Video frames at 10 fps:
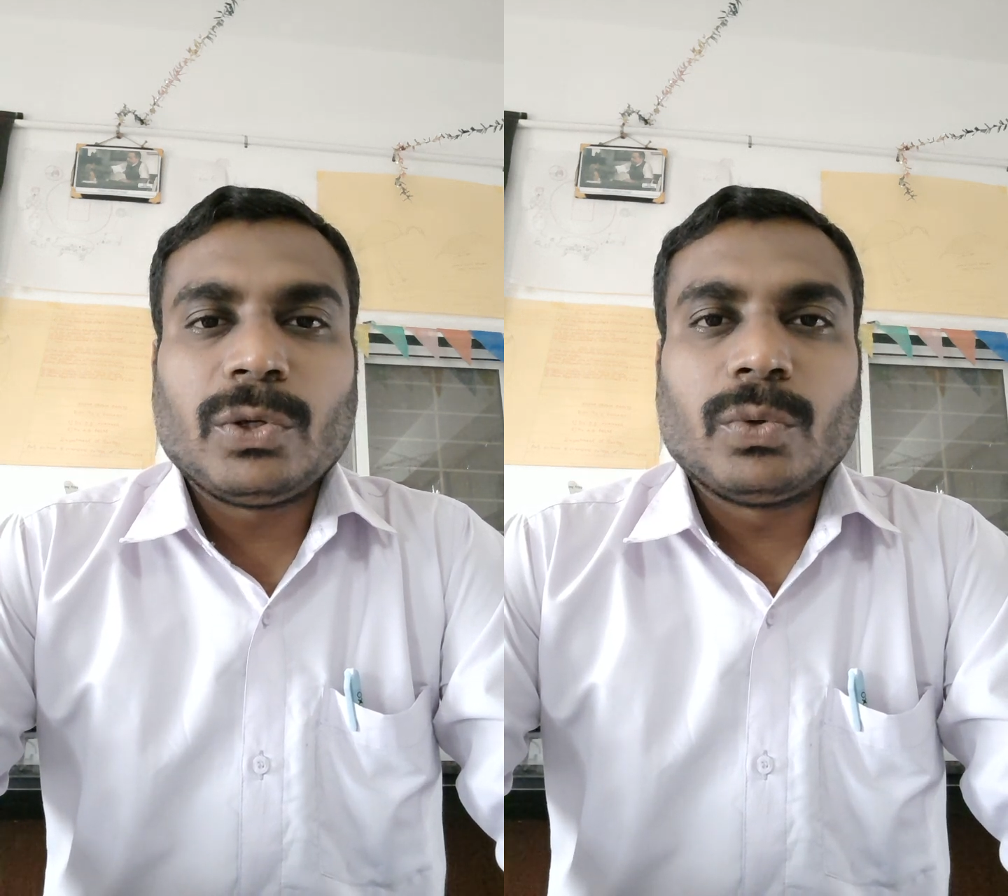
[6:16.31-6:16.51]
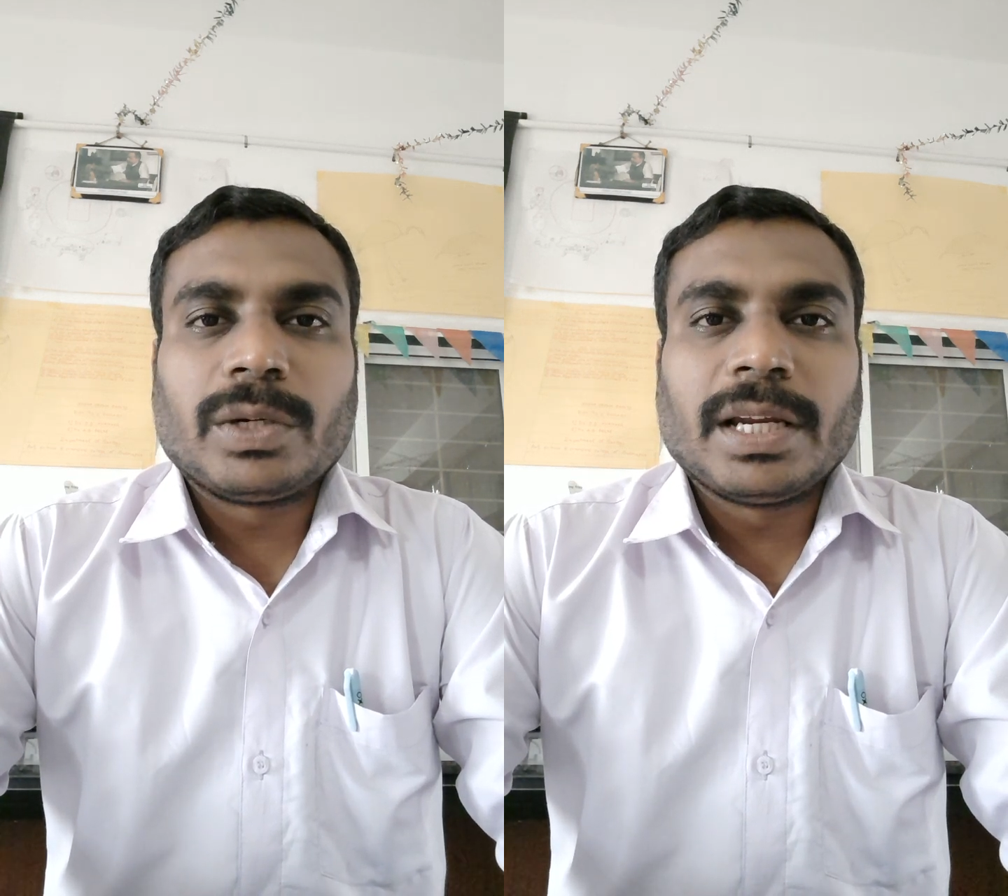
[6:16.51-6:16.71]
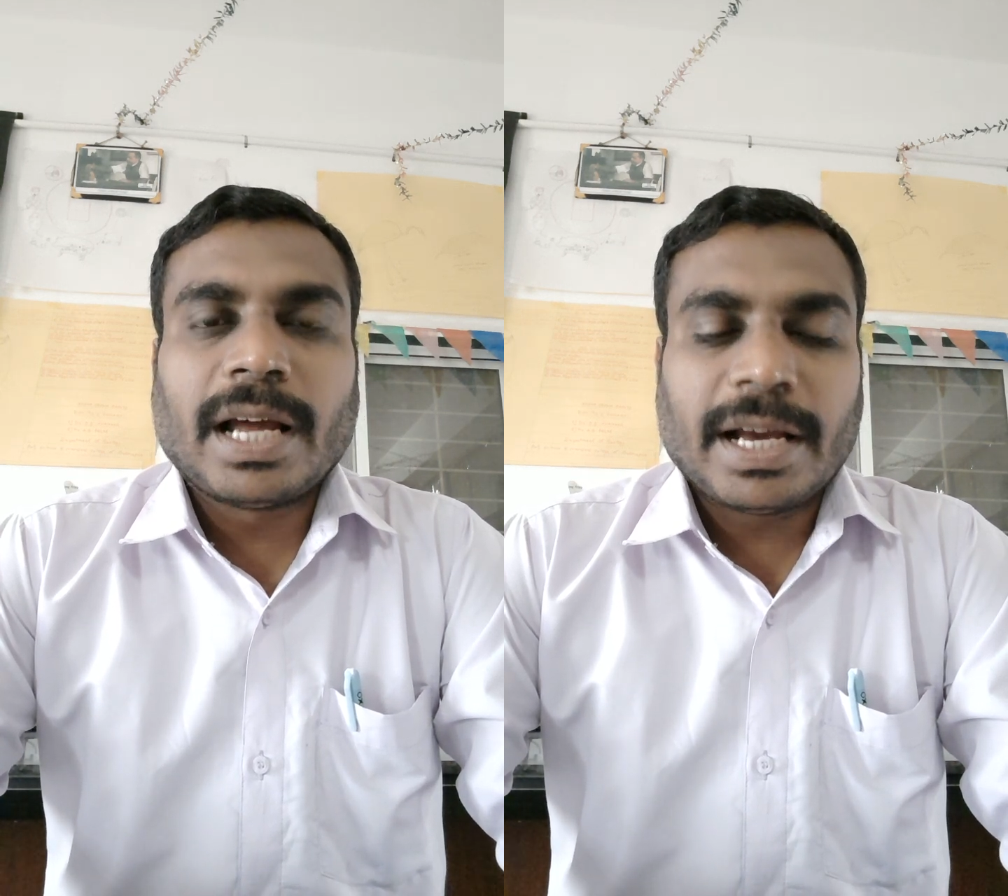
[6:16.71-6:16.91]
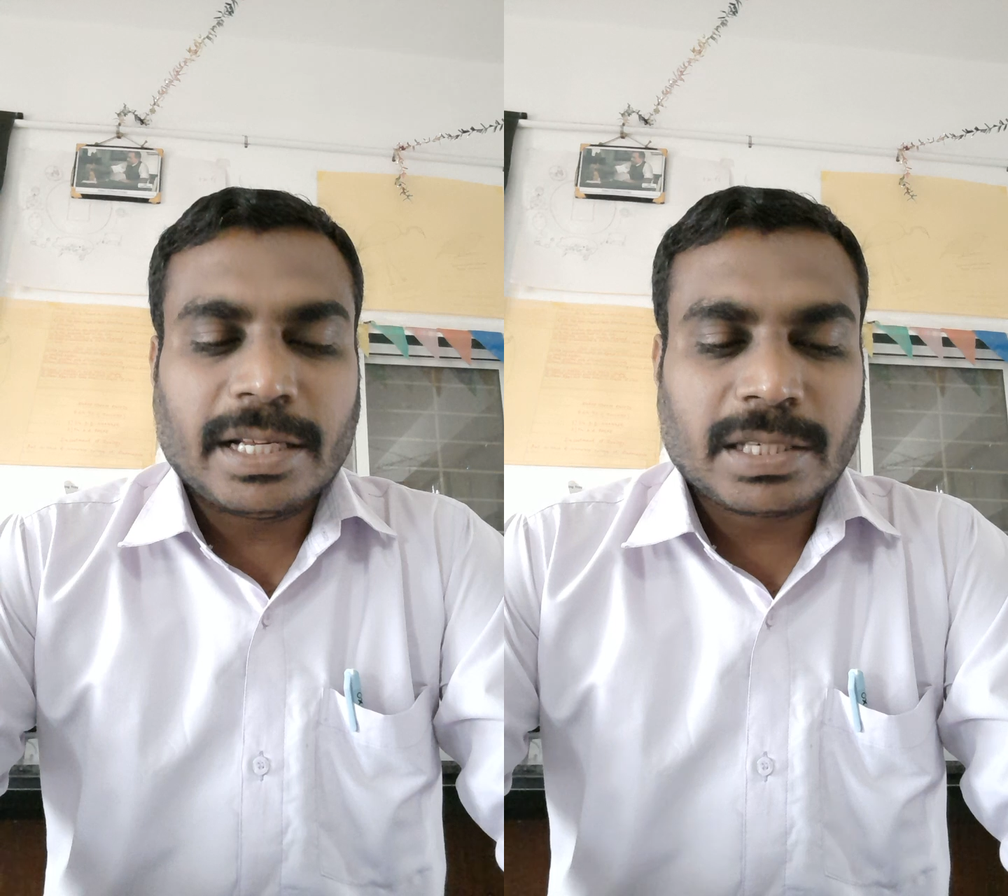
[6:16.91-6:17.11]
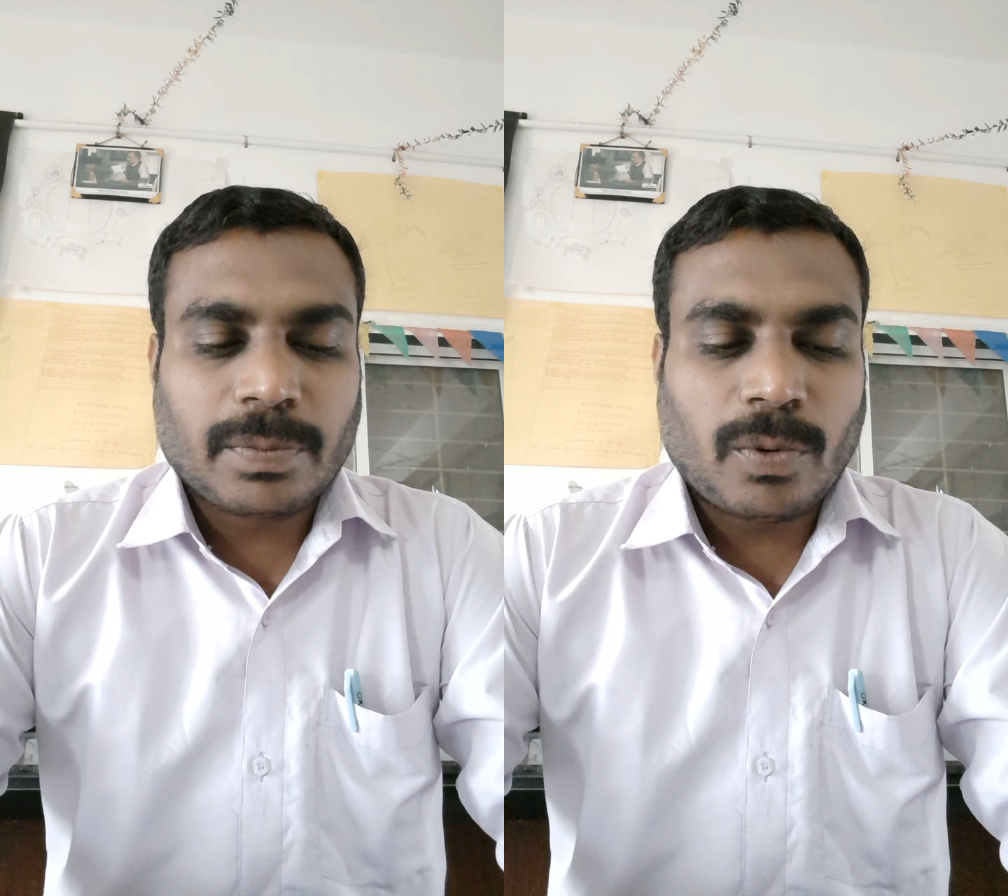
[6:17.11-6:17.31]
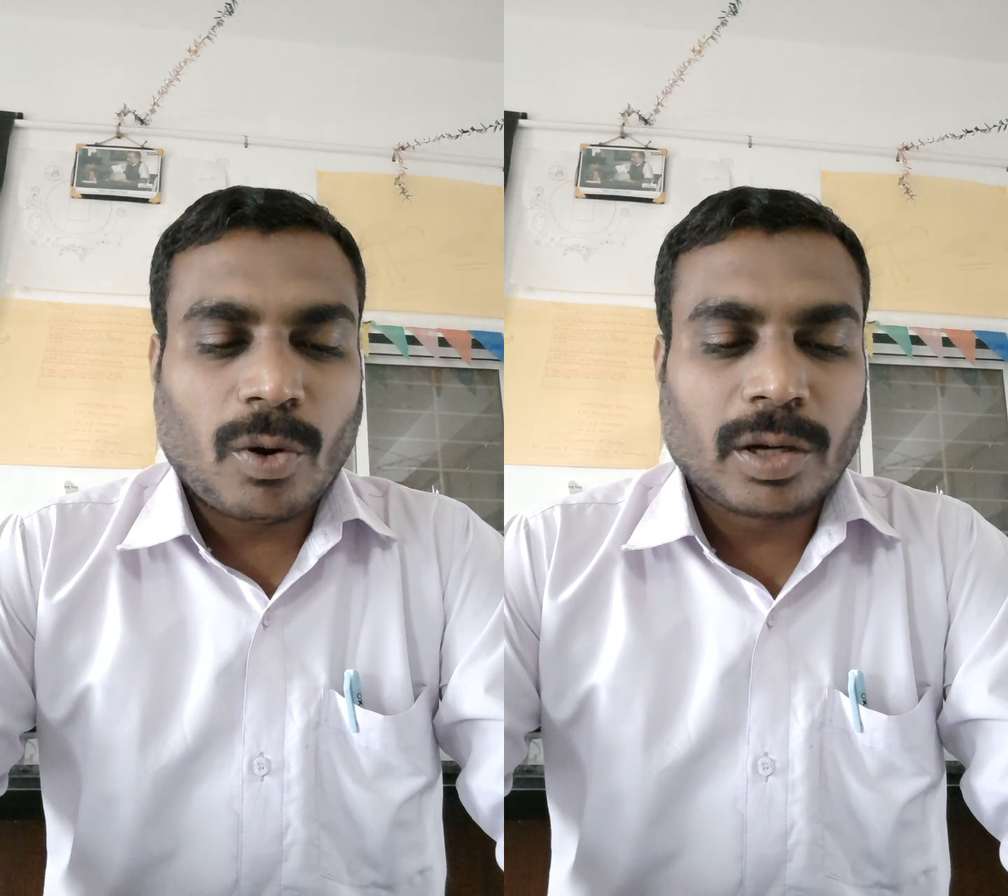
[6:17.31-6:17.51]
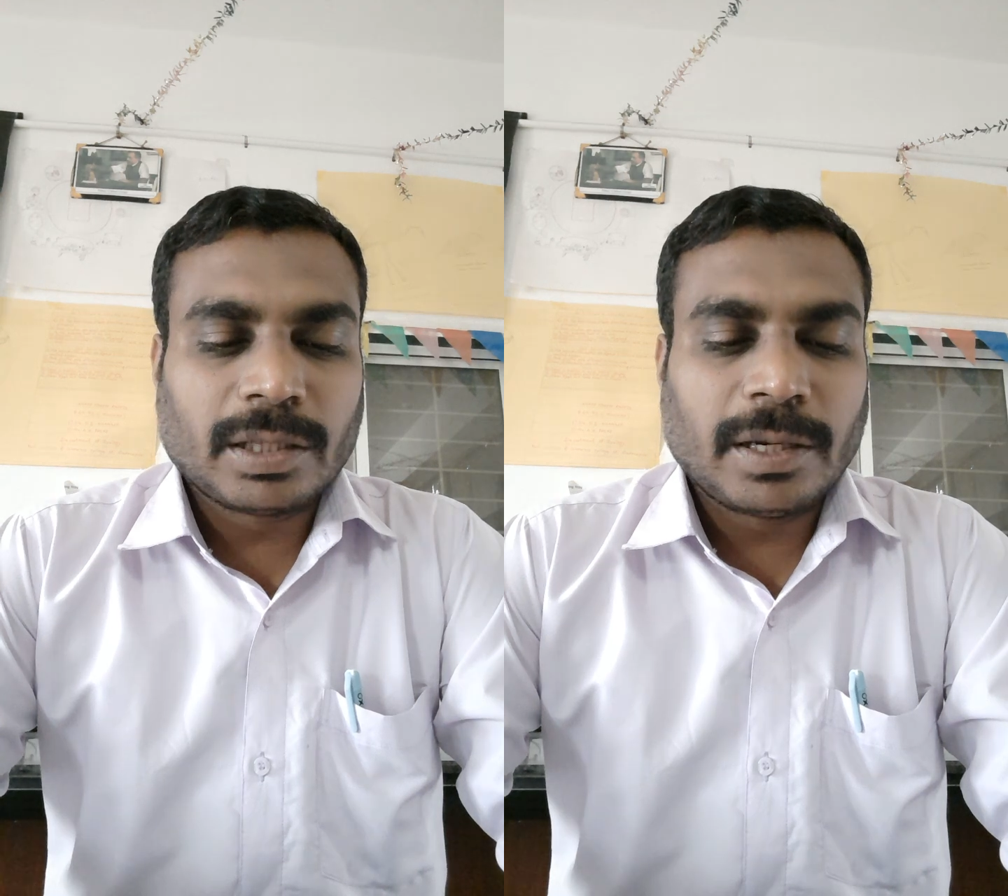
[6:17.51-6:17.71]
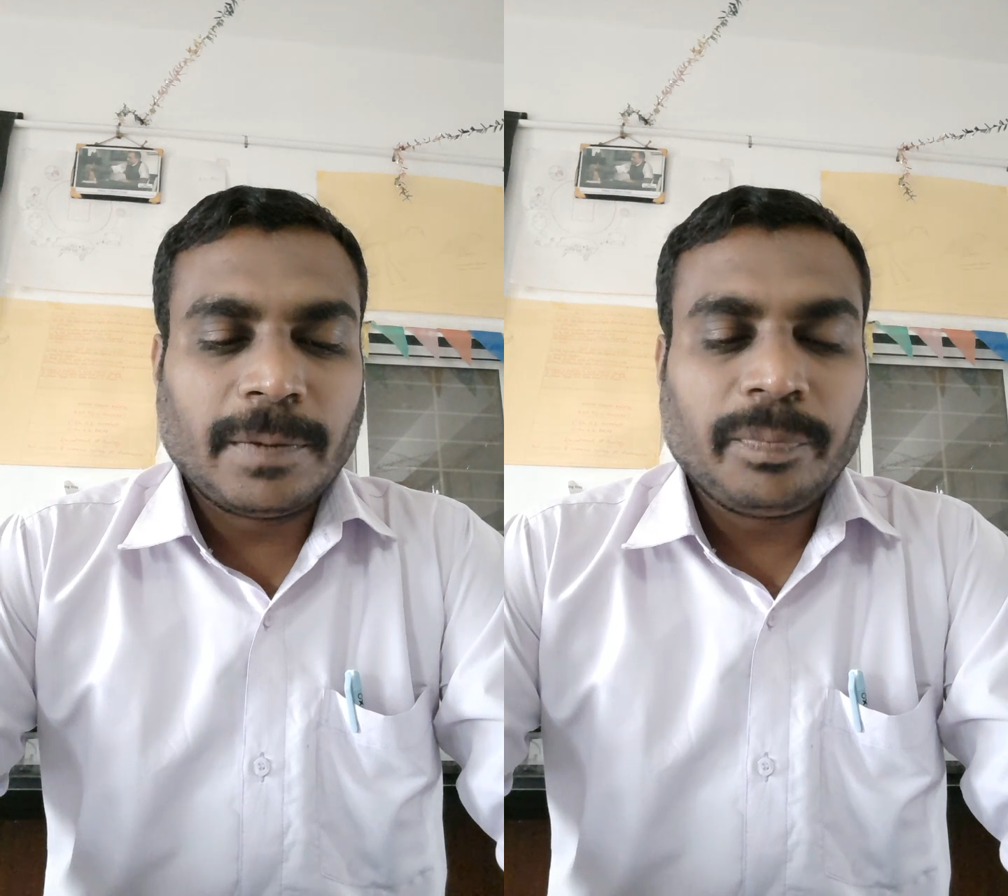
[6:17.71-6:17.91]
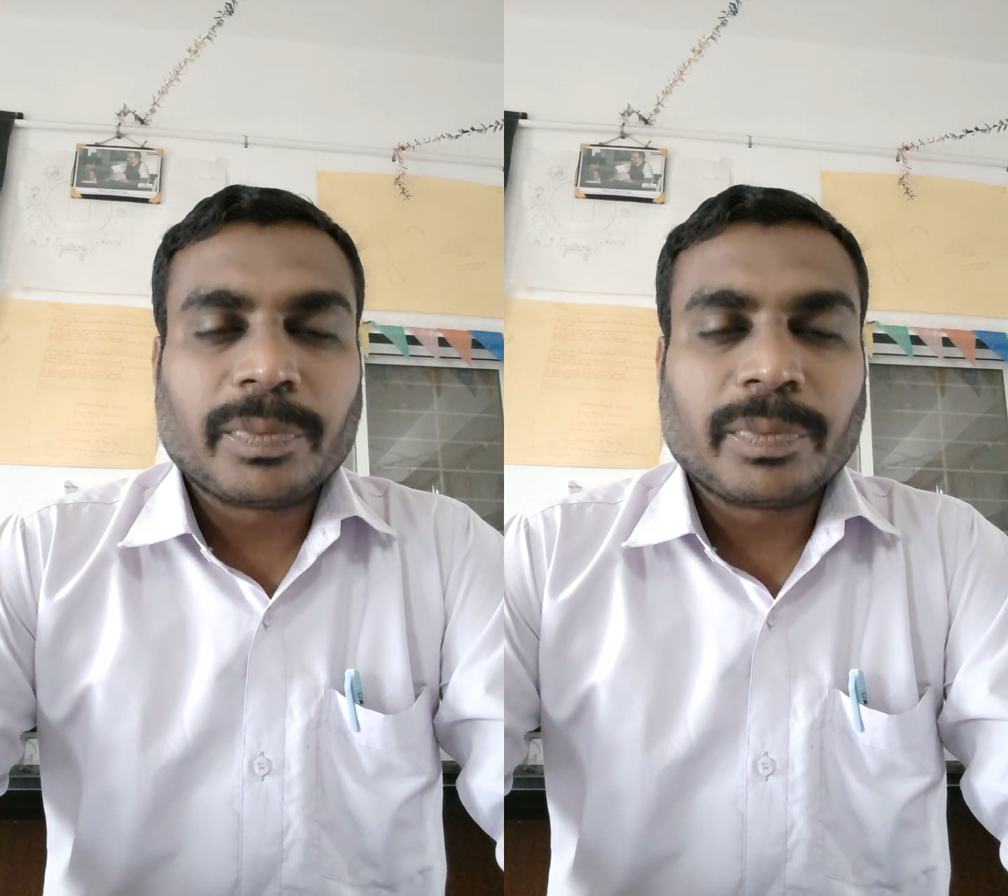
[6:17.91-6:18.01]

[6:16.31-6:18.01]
utilized for the